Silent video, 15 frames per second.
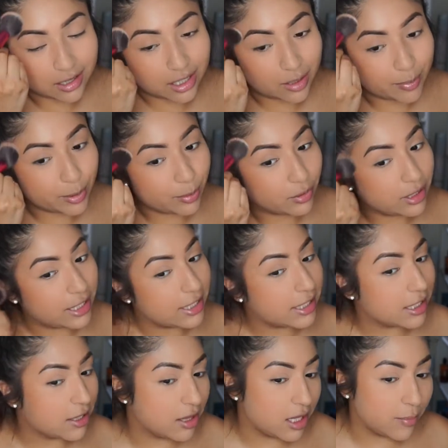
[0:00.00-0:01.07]
a lot of people
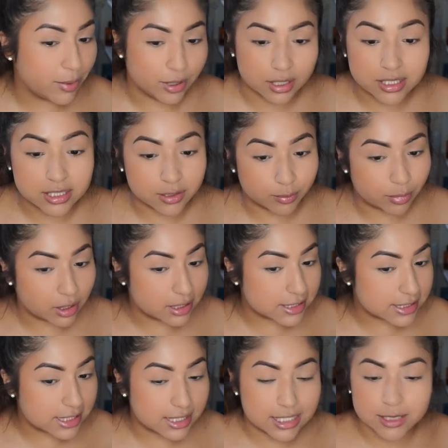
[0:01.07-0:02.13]
like the appearance of
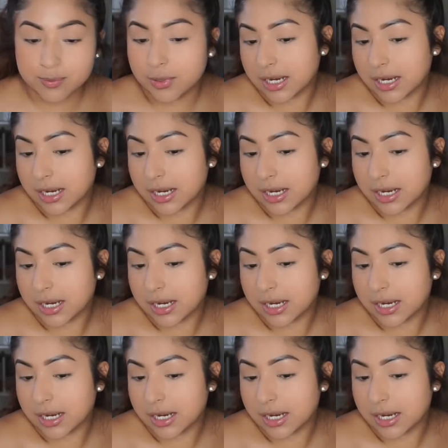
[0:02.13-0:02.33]
bronziness,